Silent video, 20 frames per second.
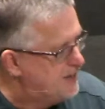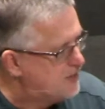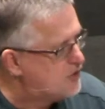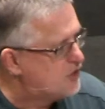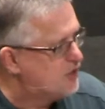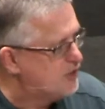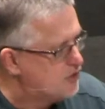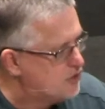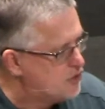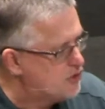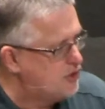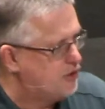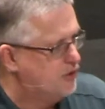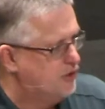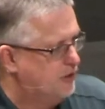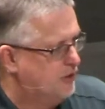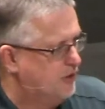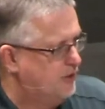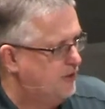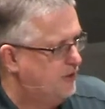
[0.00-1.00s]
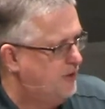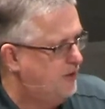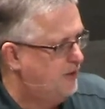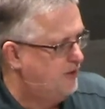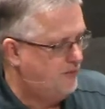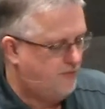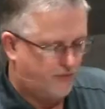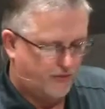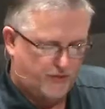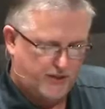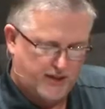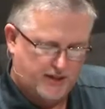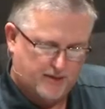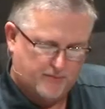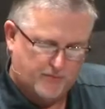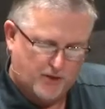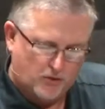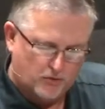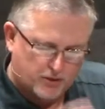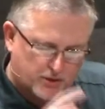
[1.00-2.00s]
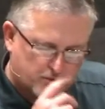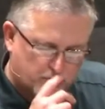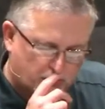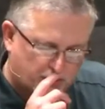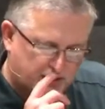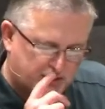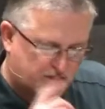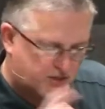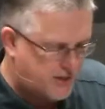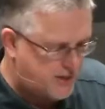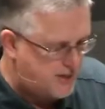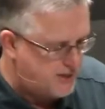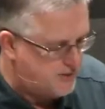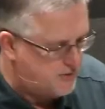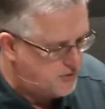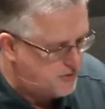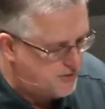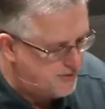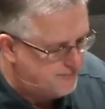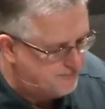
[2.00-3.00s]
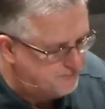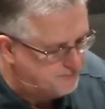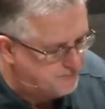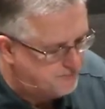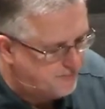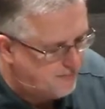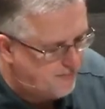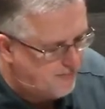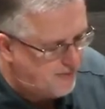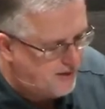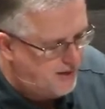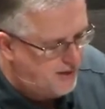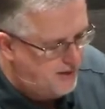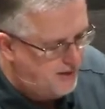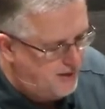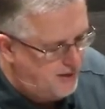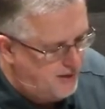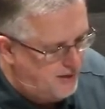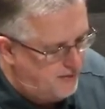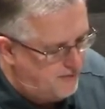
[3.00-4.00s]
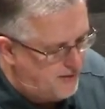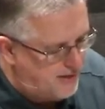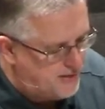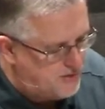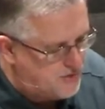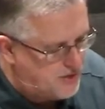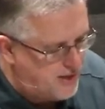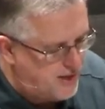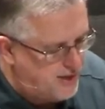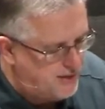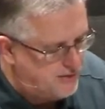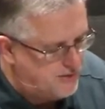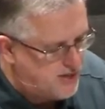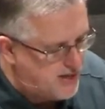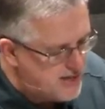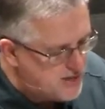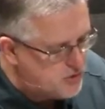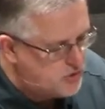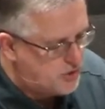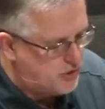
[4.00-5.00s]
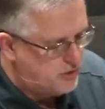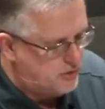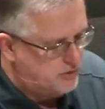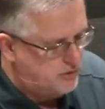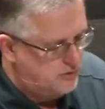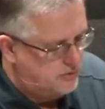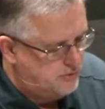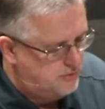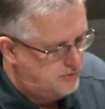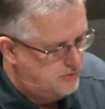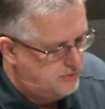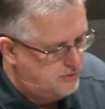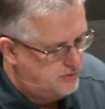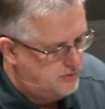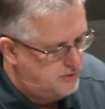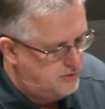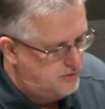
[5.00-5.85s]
his concern for them. Notice what it says. They said, Teacher,